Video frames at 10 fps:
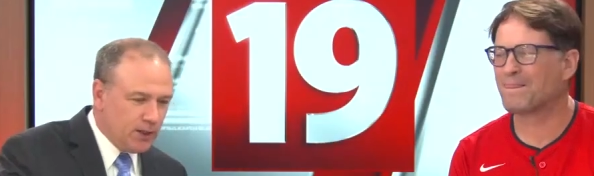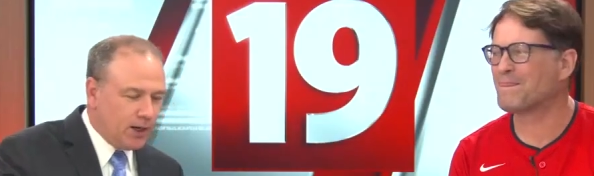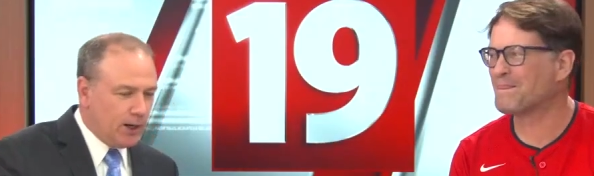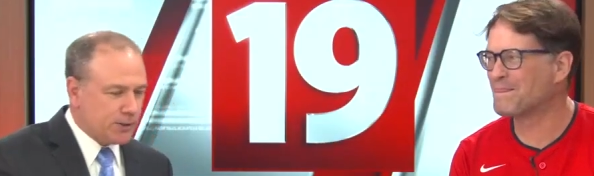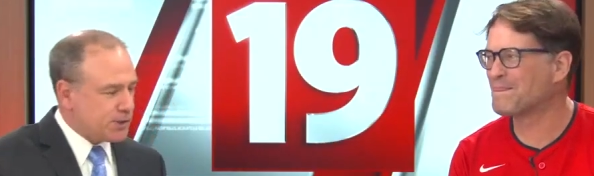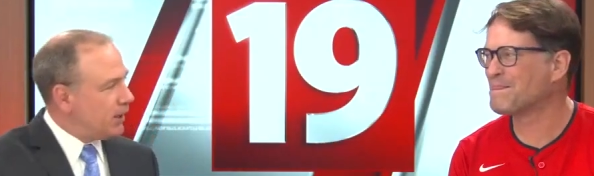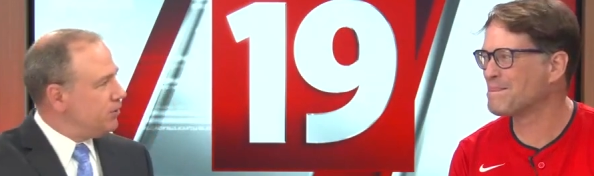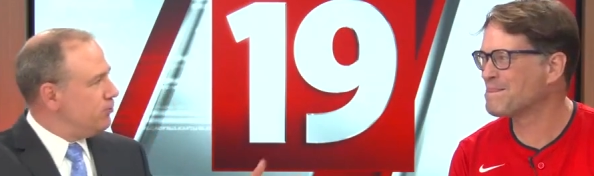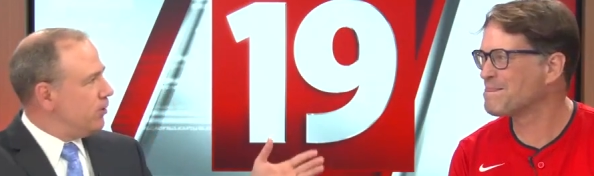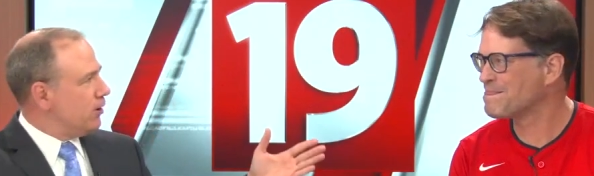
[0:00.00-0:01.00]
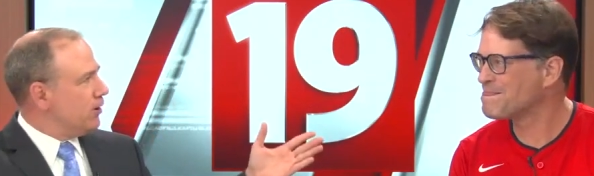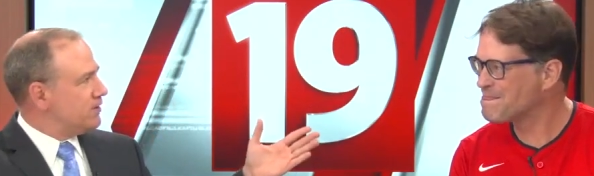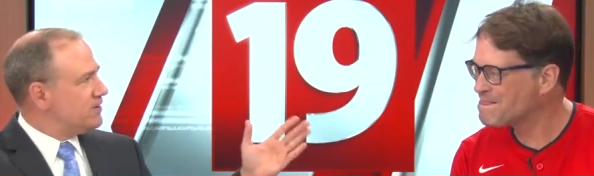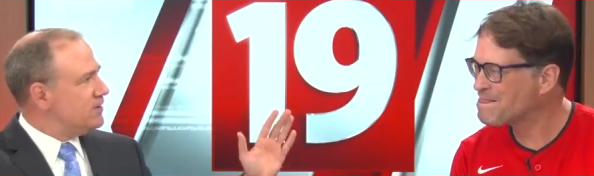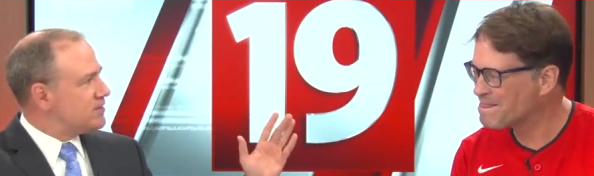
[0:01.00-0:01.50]
Speaker 1: Uh, Scott, you are a
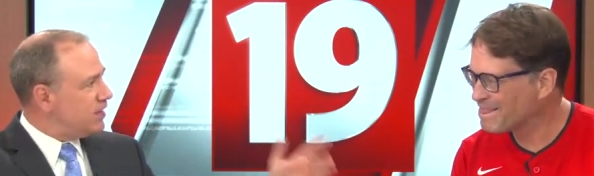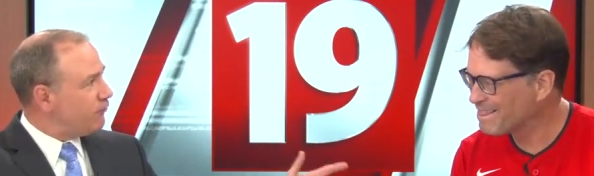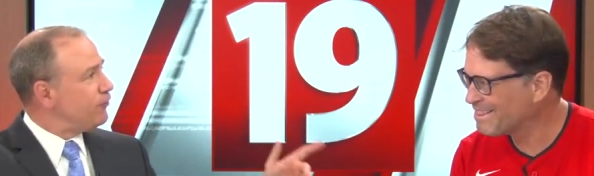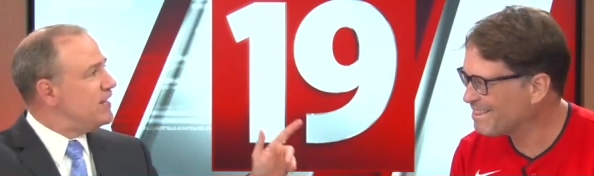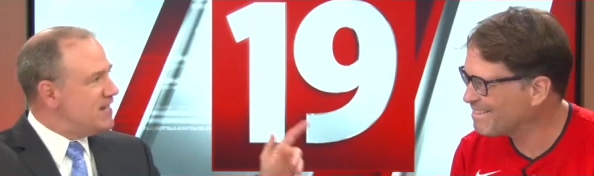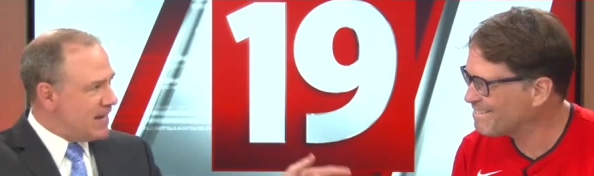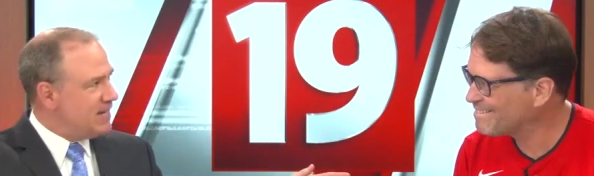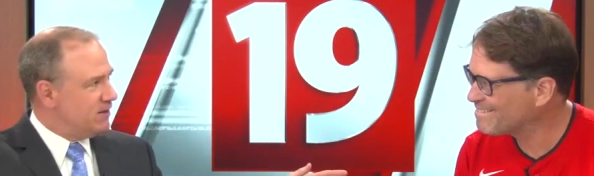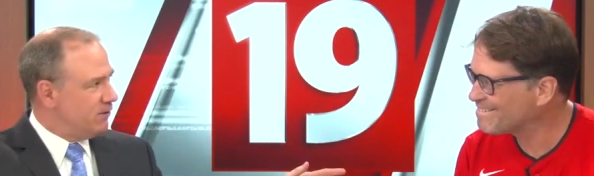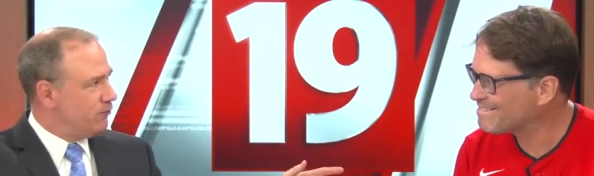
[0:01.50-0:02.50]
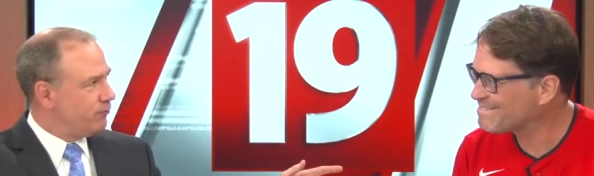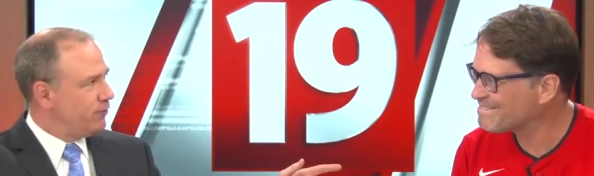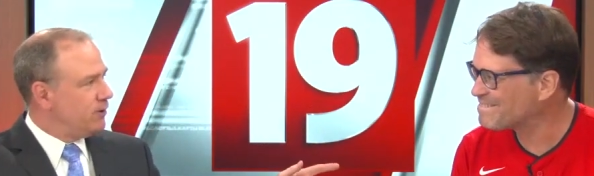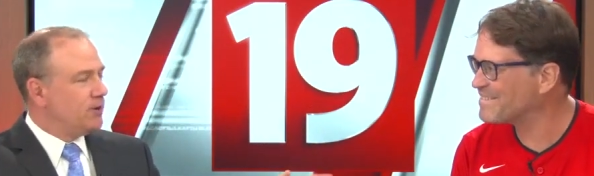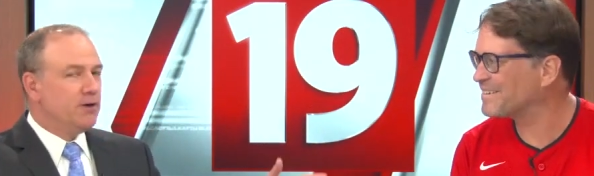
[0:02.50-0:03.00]
Tiffin native,
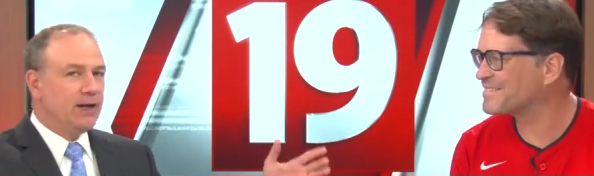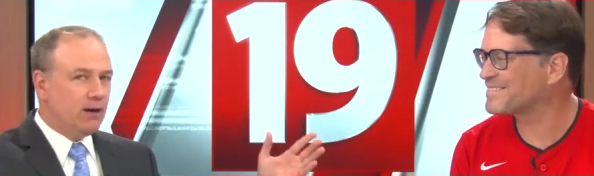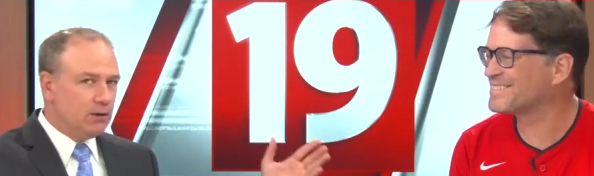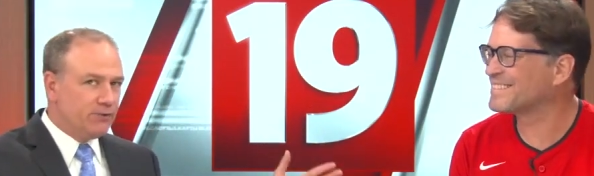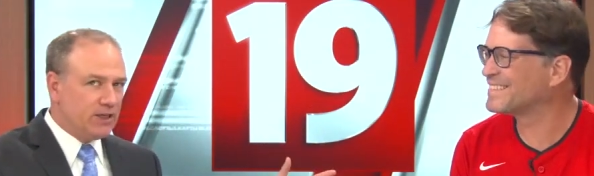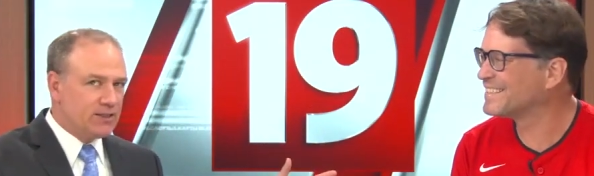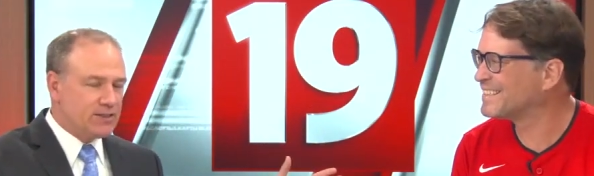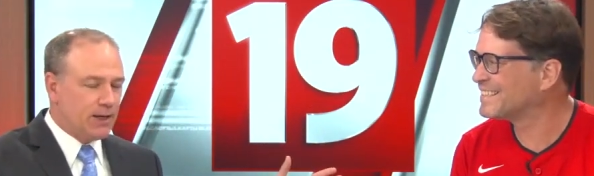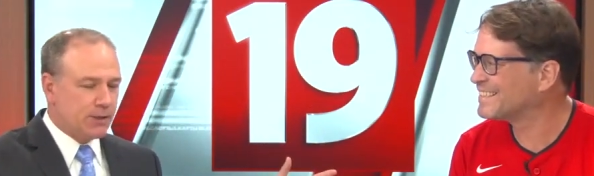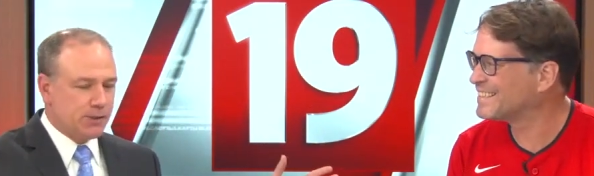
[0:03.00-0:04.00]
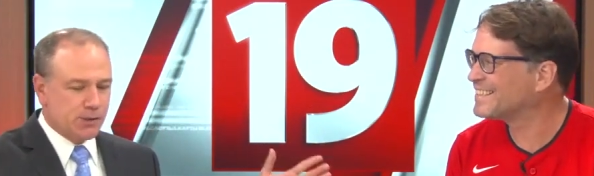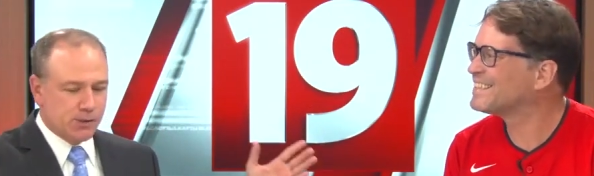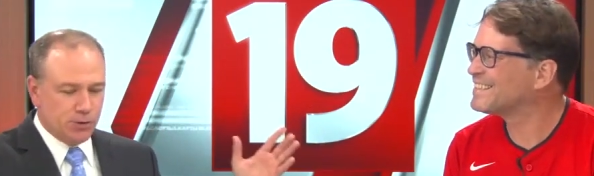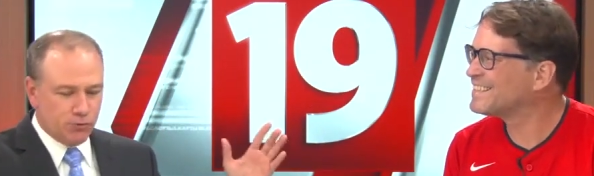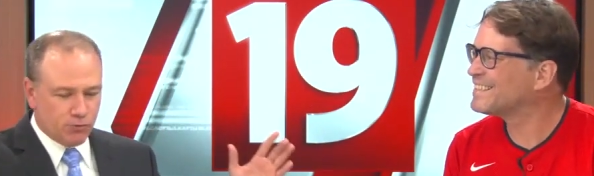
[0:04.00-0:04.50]
yes. now living in Texas,
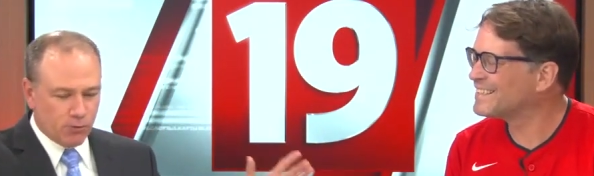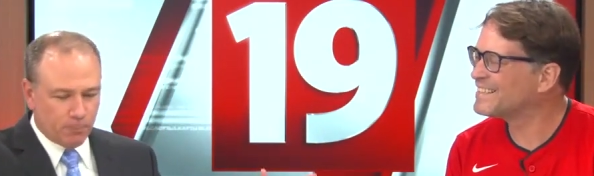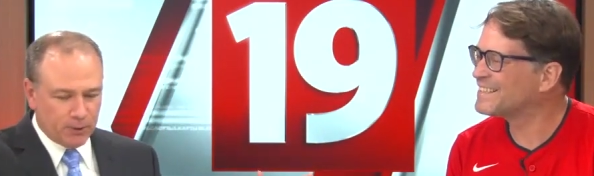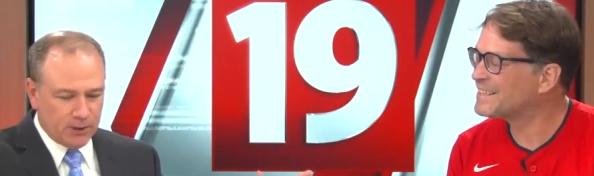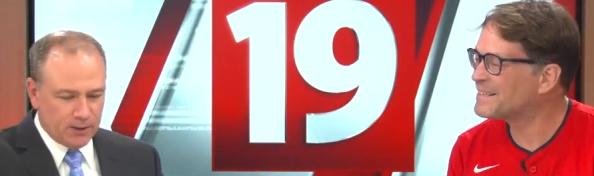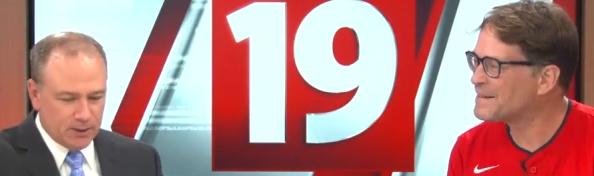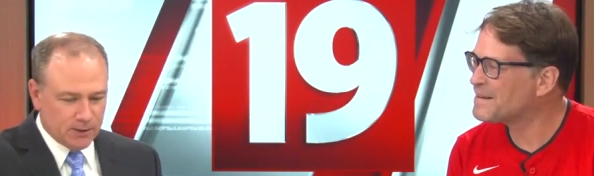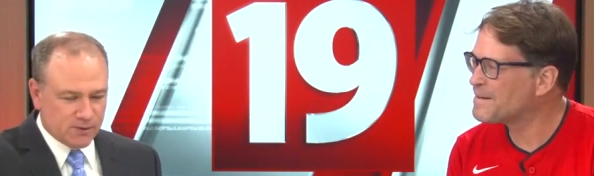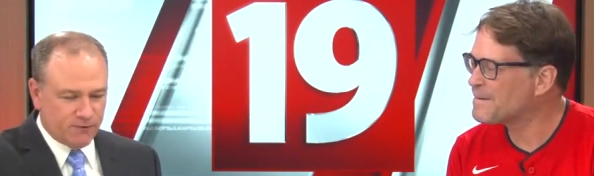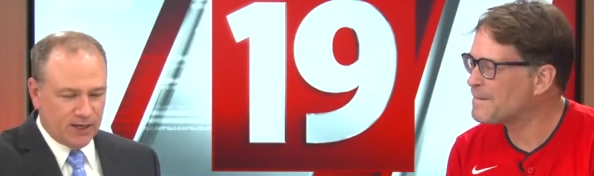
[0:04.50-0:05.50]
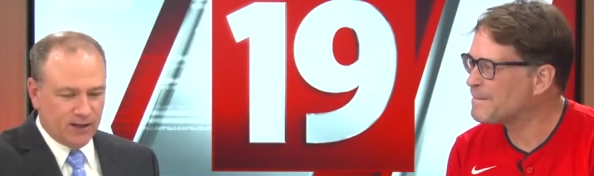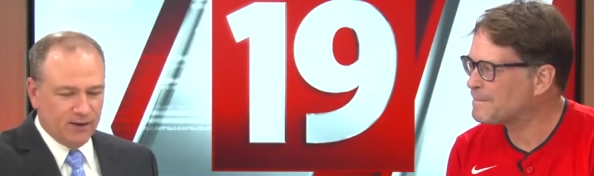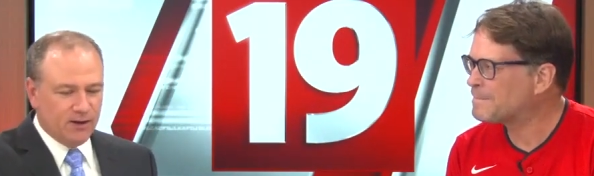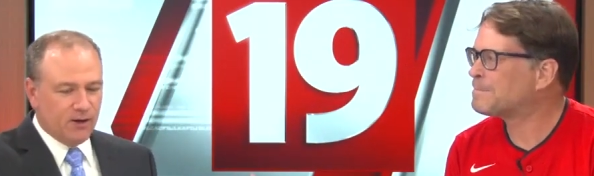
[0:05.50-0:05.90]
so you grew up an Indians fan.